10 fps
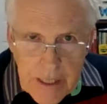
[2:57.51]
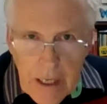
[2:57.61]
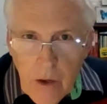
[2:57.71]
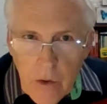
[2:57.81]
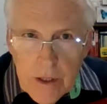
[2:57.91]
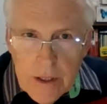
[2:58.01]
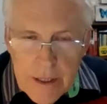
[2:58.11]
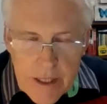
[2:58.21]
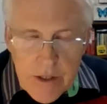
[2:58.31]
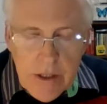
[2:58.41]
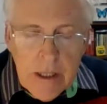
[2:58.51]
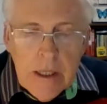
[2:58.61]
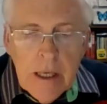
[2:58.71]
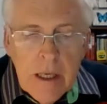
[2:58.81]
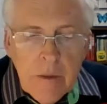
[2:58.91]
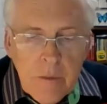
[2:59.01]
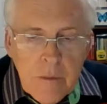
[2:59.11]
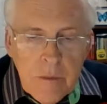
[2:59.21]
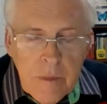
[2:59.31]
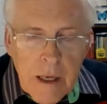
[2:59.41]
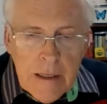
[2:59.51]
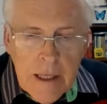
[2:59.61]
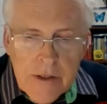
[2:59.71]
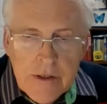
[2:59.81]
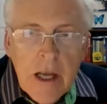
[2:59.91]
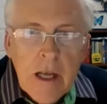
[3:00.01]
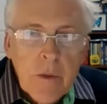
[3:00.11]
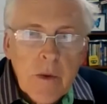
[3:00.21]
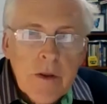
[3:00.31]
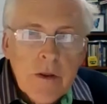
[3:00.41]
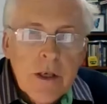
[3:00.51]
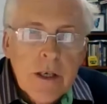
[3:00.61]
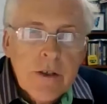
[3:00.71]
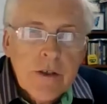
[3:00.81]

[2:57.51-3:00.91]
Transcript: Now, yesterday in my last day with the